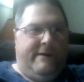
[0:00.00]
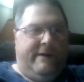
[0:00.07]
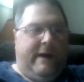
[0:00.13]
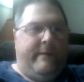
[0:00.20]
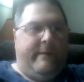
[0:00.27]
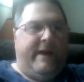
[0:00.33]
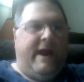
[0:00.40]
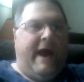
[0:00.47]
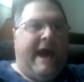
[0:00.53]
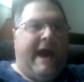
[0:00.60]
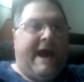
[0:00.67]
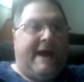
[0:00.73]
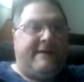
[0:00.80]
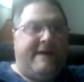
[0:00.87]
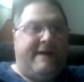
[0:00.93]
given
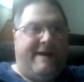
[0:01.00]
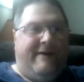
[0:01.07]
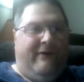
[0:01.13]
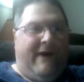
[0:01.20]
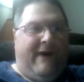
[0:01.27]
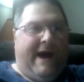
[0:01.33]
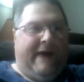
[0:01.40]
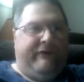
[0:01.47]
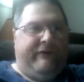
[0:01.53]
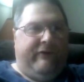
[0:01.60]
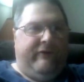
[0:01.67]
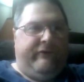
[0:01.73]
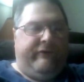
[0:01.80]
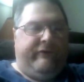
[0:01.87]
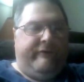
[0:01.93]
acting
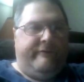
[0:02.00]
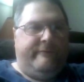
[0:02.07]
classes,